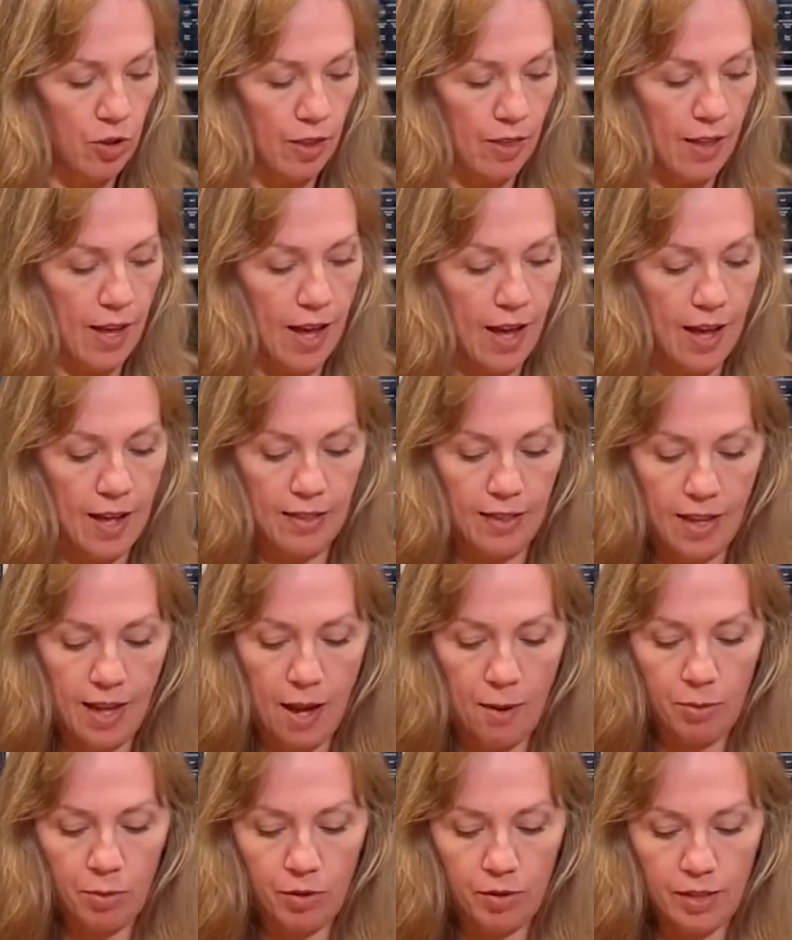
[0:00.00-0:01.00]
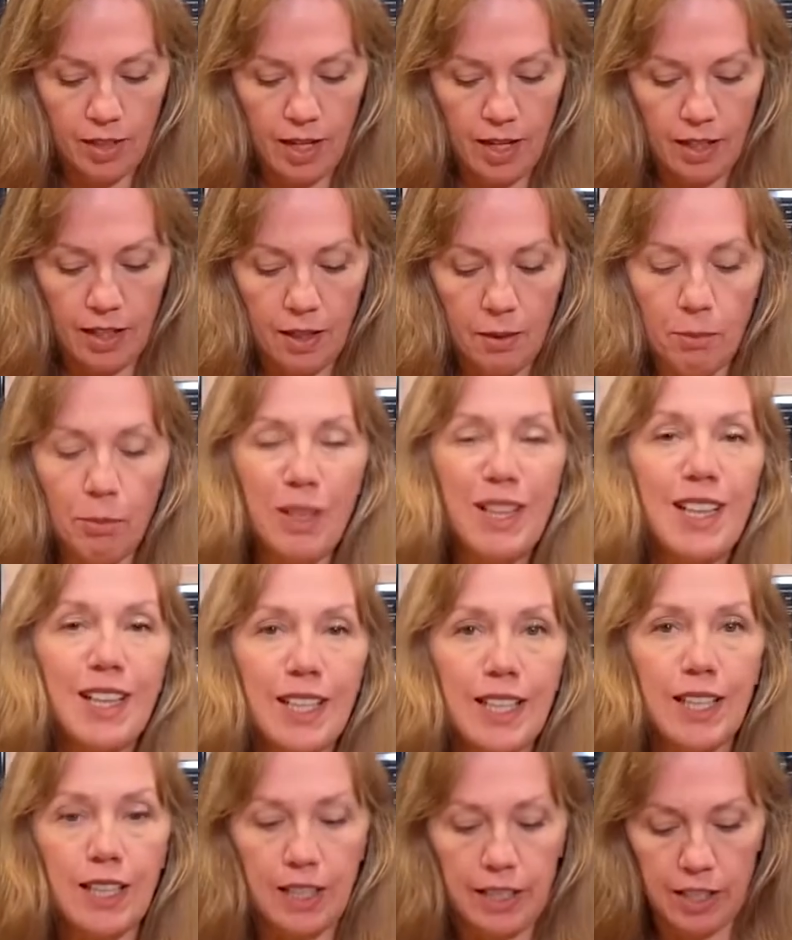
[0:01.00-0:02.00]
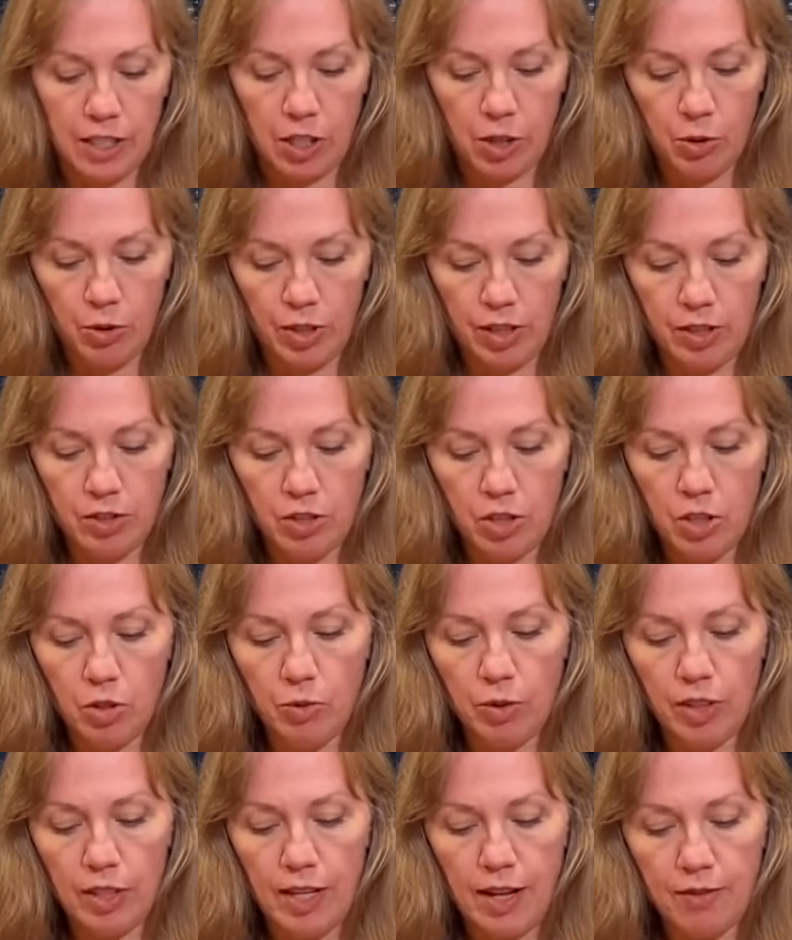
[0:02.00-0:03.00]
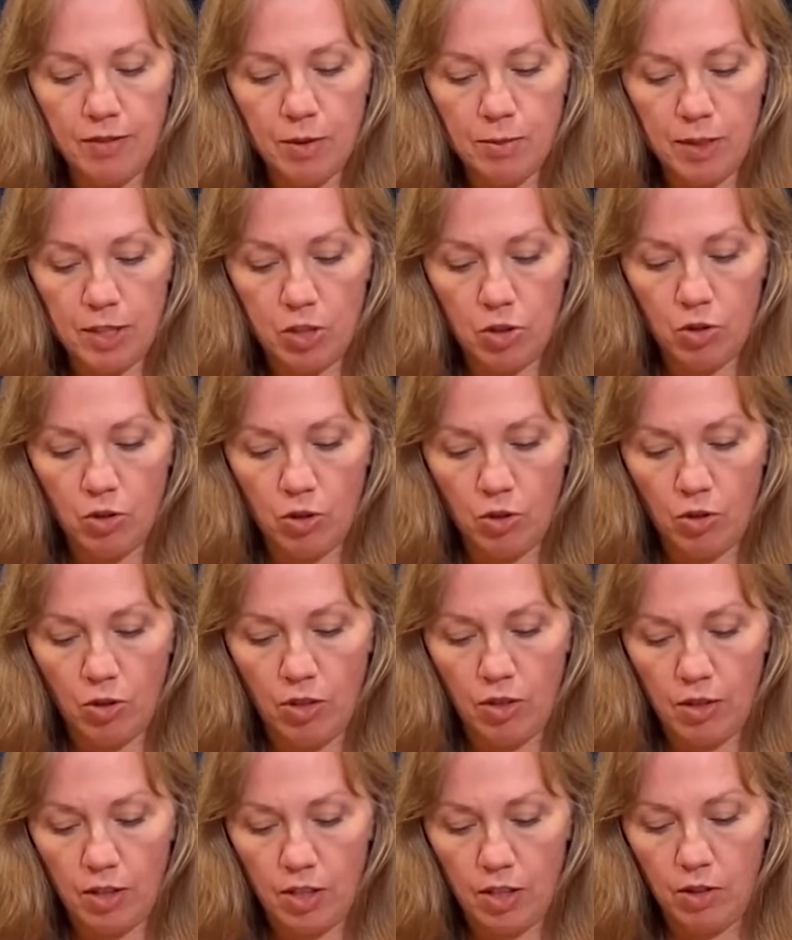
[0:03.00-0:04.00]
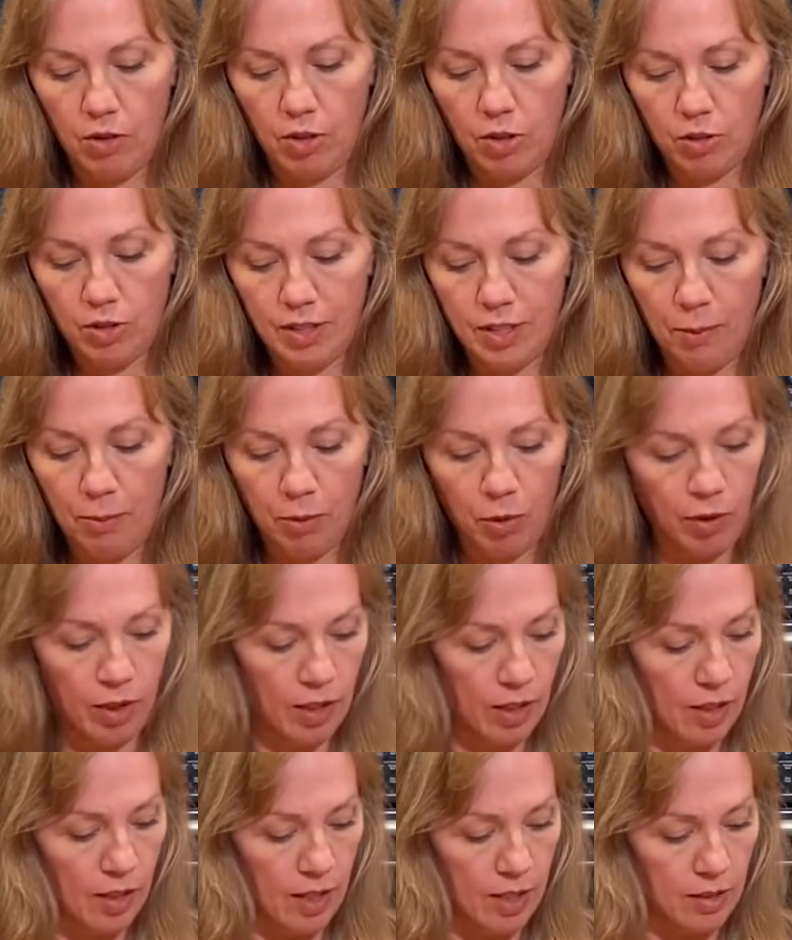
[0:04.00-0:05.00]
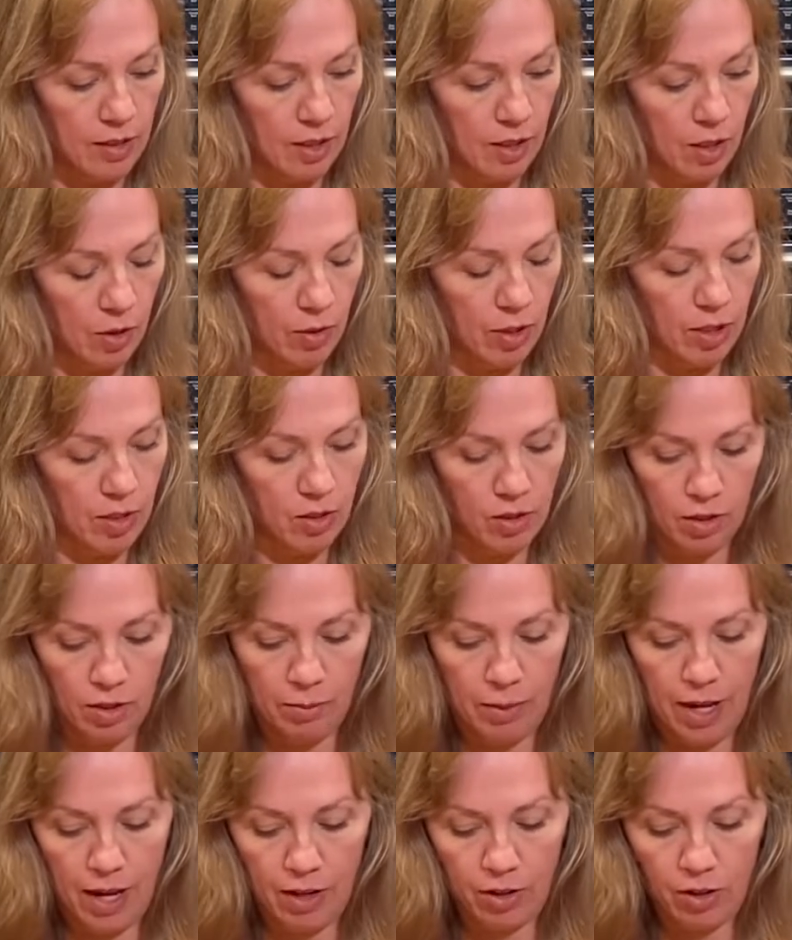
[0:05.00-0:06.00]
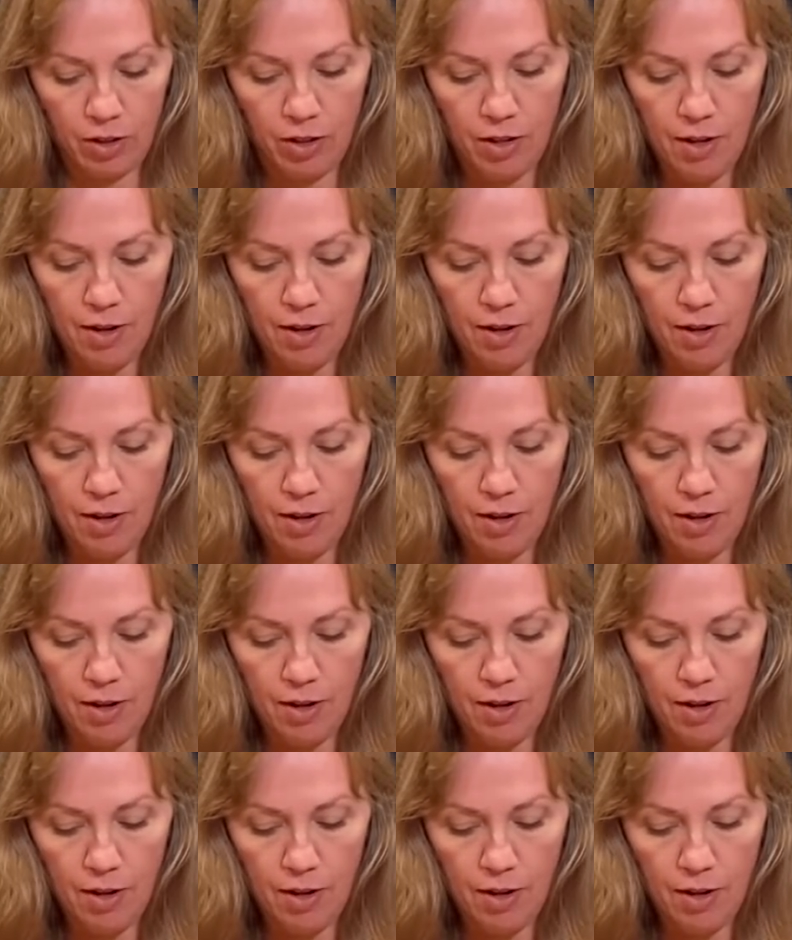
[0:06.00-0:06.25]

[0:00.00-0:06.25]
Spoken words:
that the apples get completely coated. So you really have to make sure they're separated as they go into the batter.